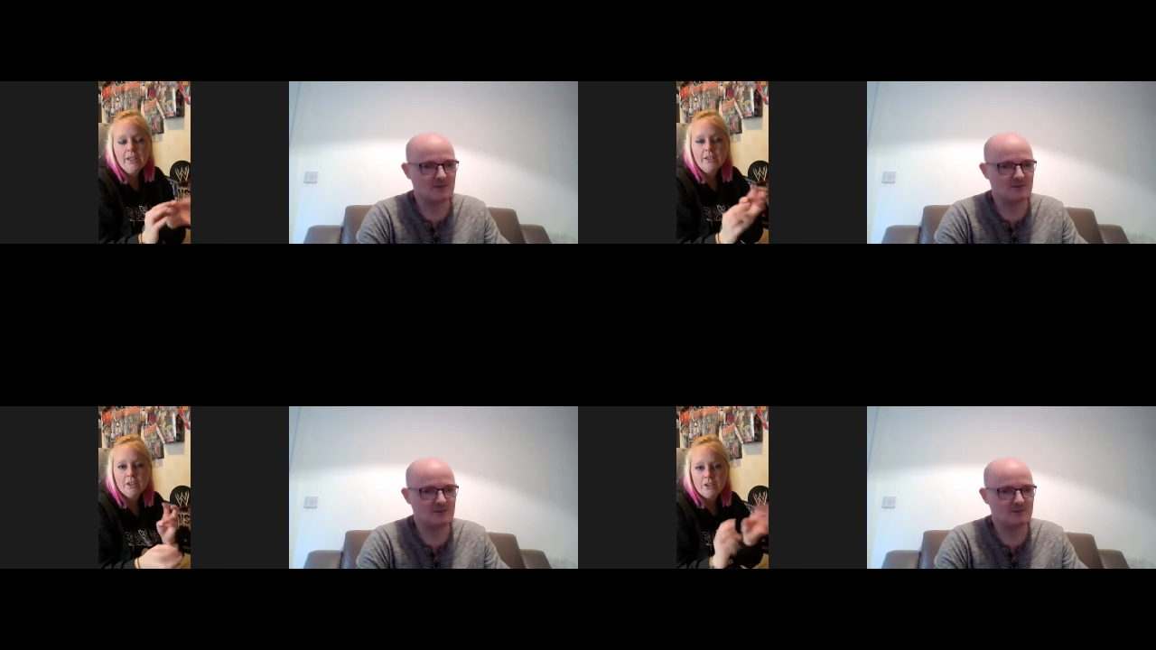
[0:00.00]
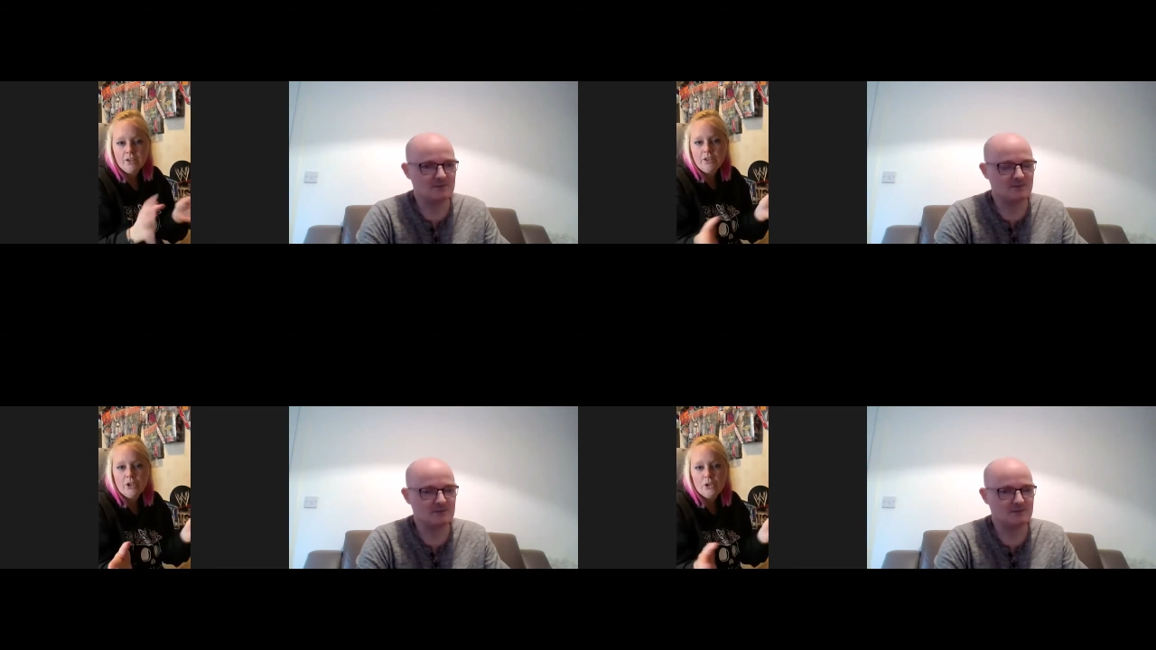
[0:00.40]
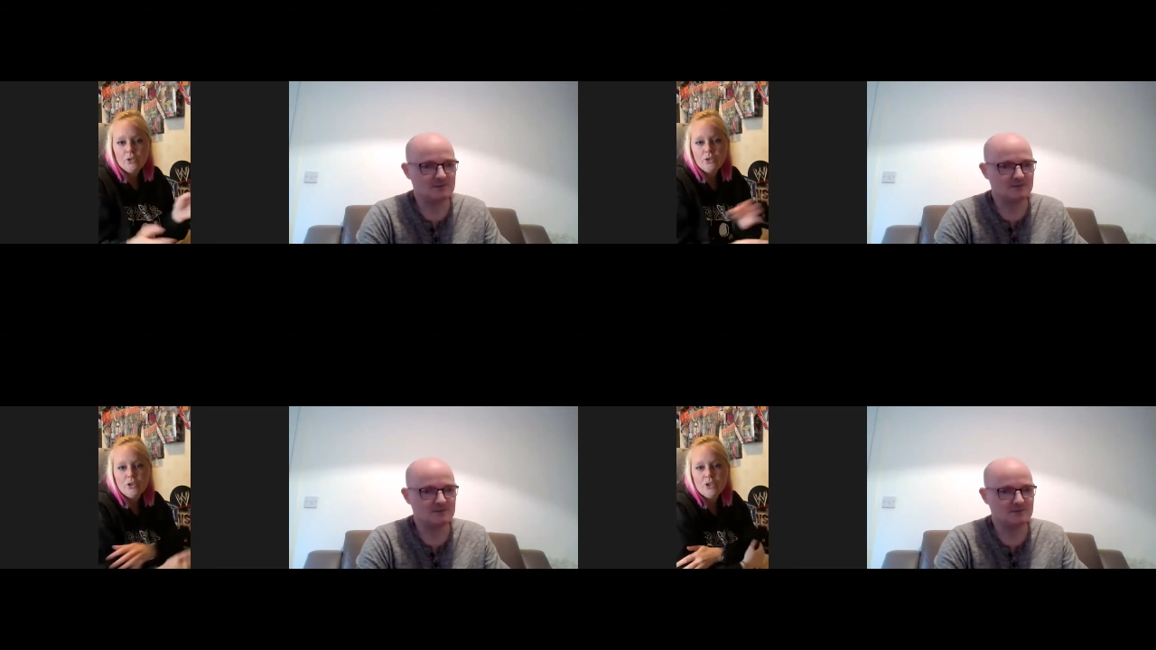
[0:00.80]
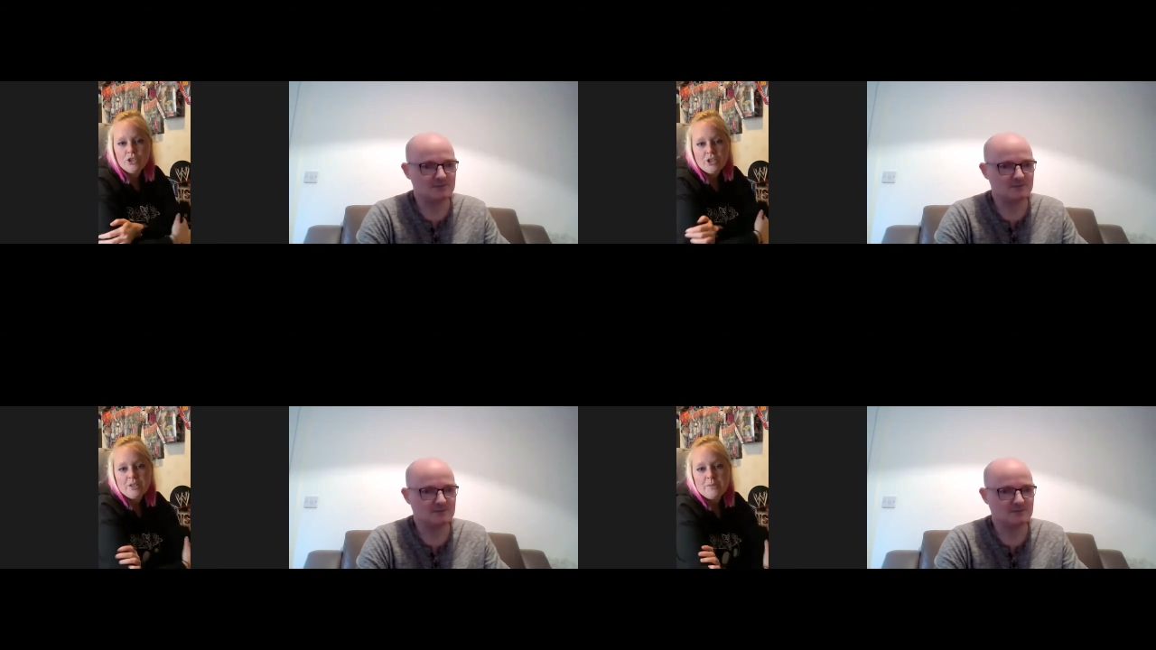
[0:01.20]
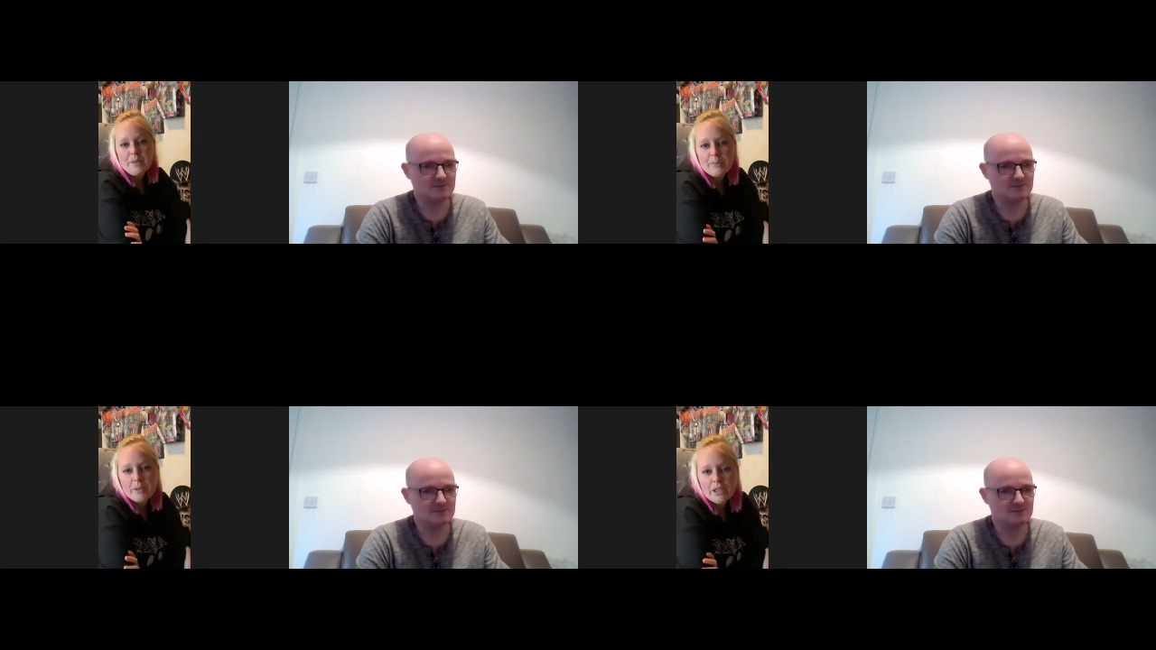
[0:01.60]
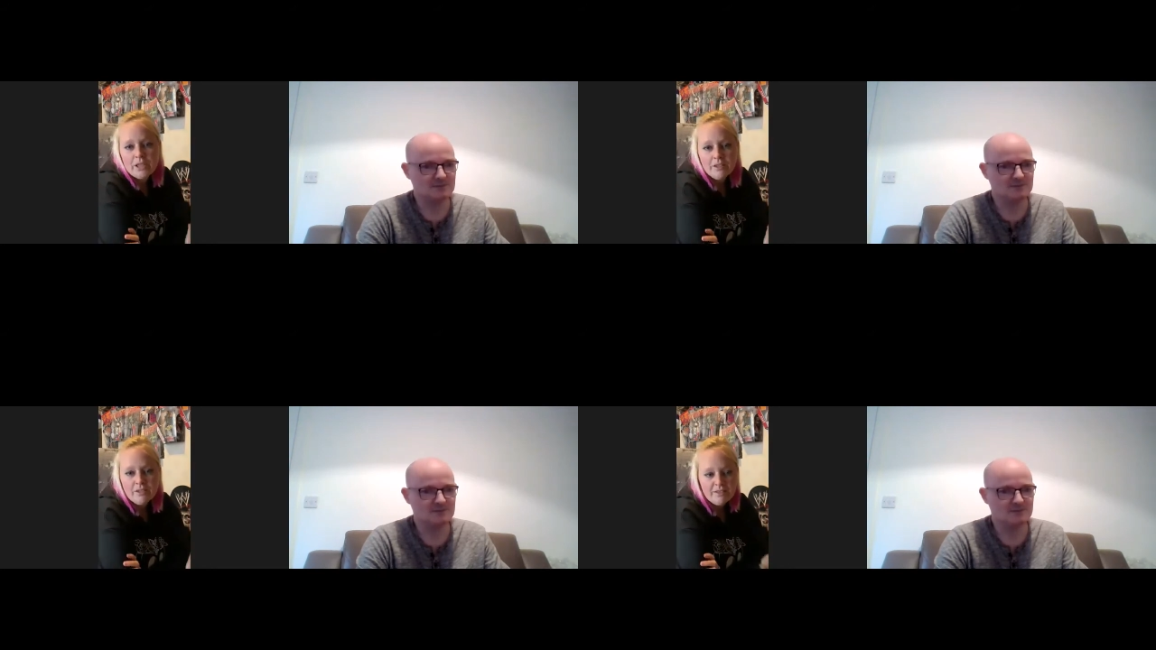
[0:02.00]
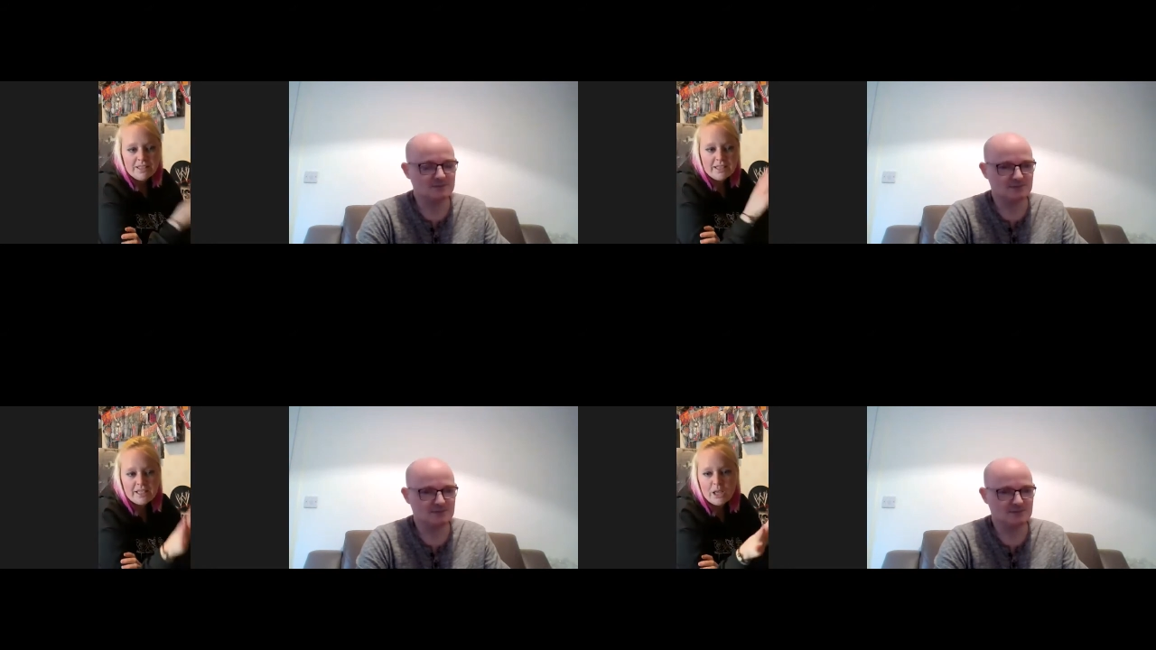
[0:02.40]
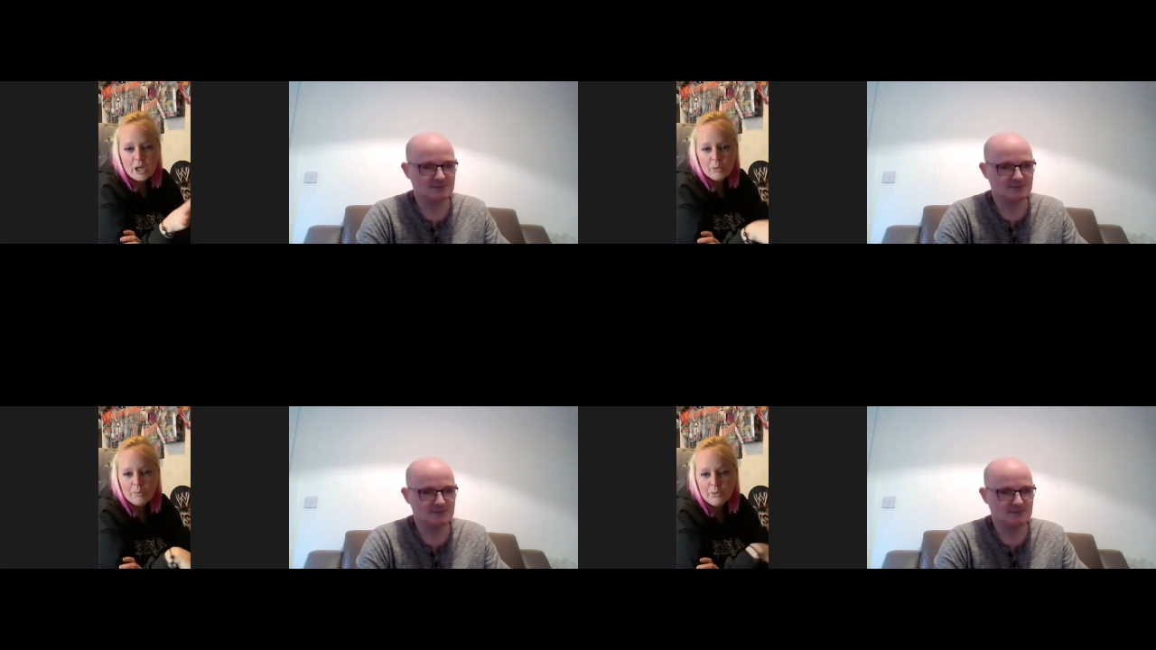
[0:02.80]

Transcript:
Speaker 1: that, you know, you could just maybe set up,